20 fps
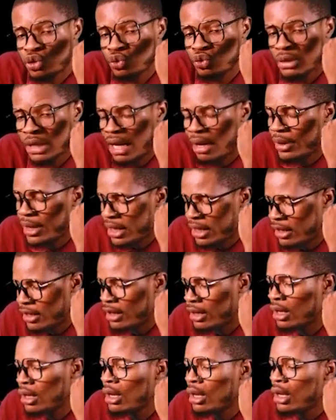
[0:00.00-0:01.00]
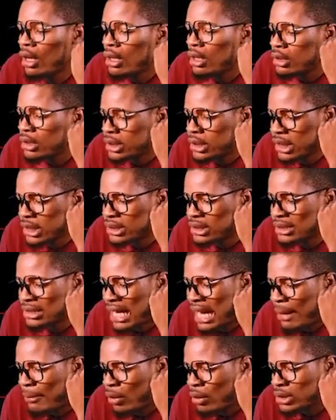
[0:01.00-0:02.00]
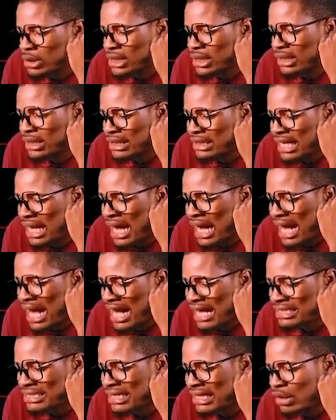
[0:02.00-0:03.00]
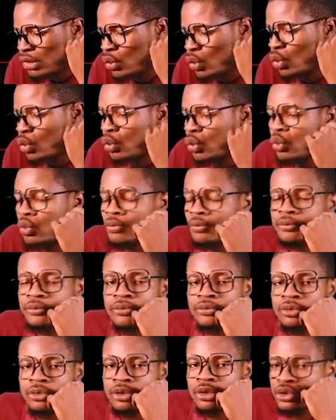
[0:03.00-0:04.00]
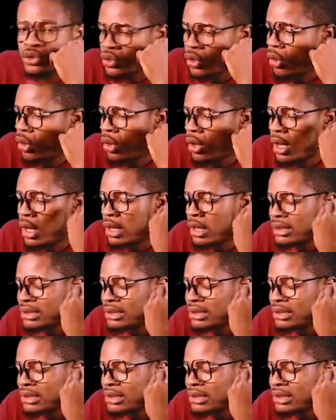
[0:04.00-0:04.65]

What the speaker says: 2 now ahead. This carbon 3 now has chloro. So